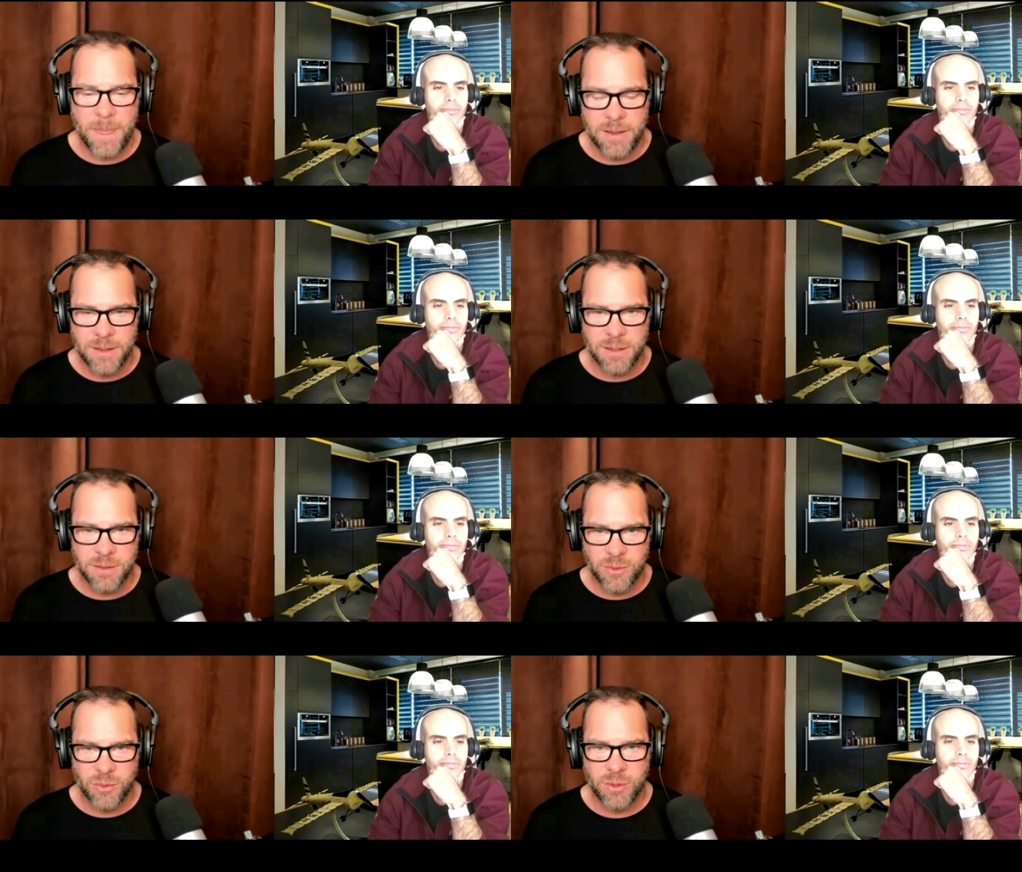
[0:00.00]
Speaker 1: and this
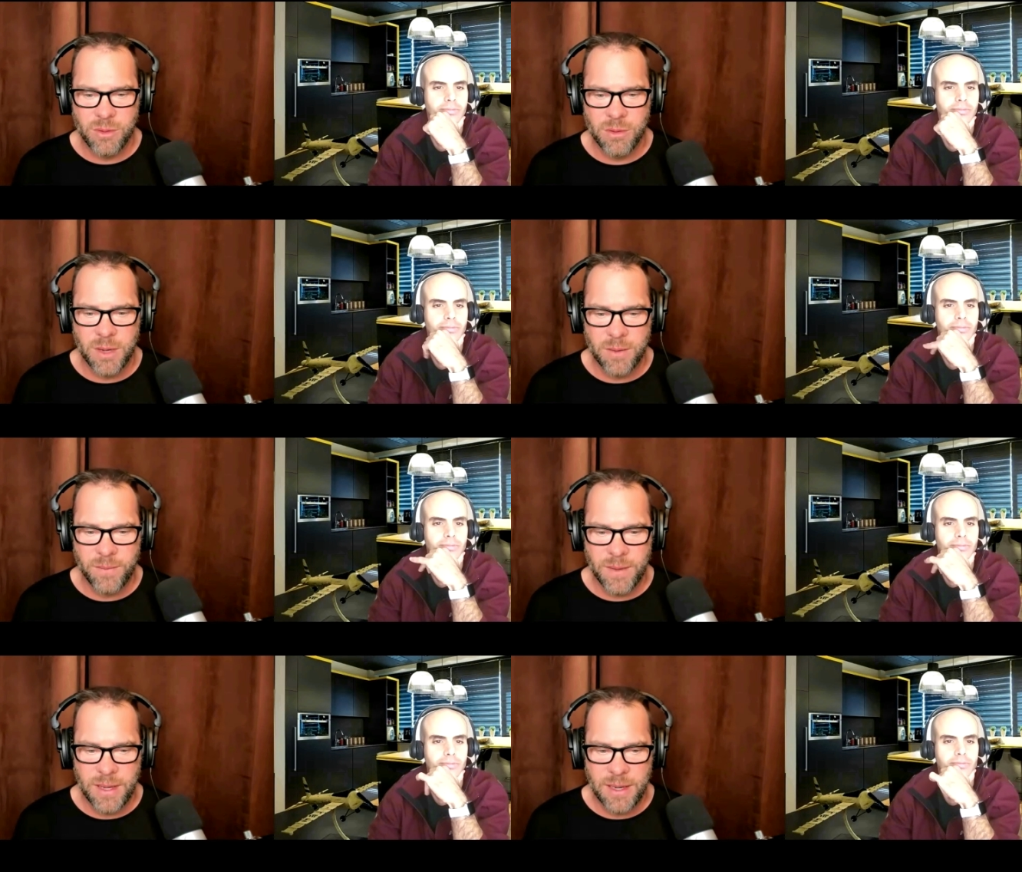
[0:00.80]
is true
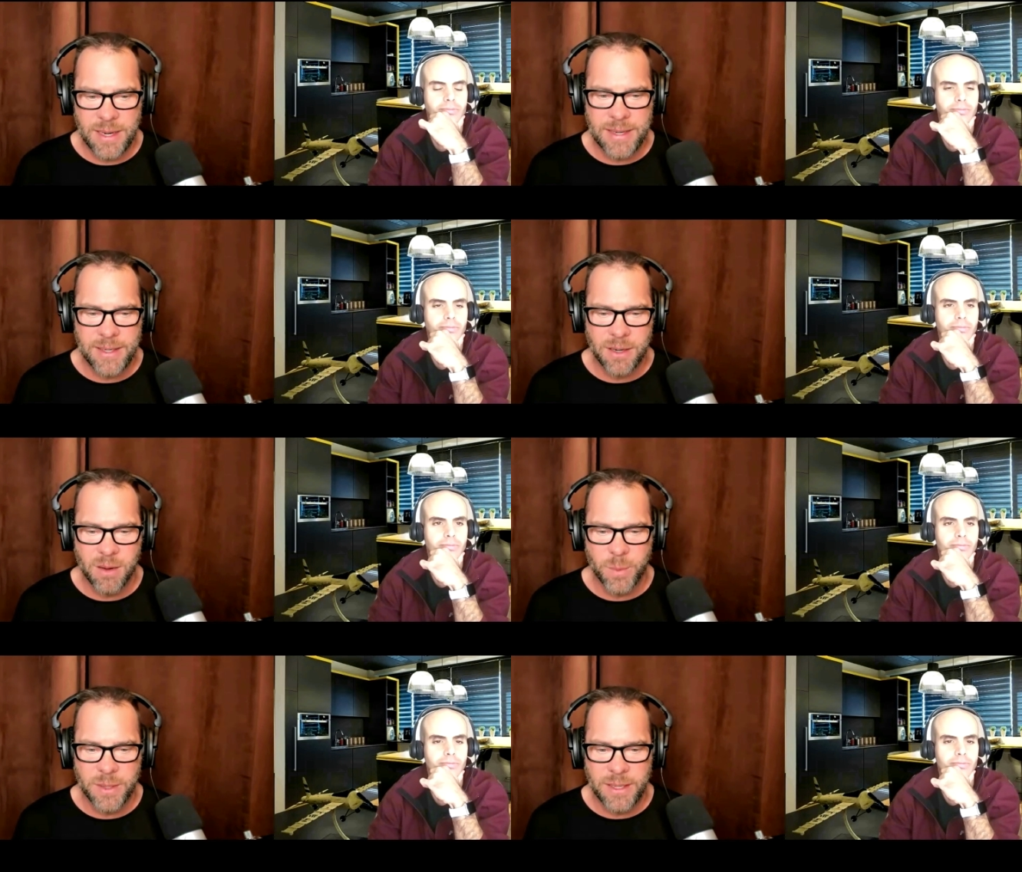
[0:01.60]
of any
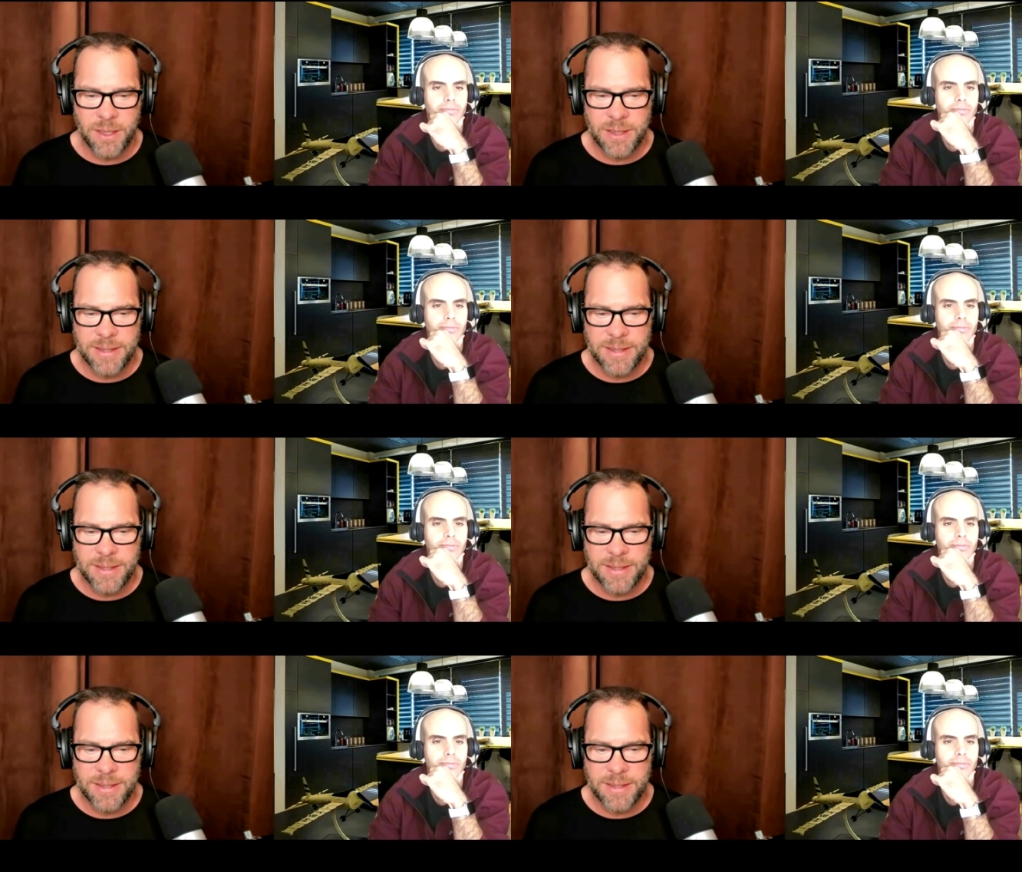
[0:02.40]
company,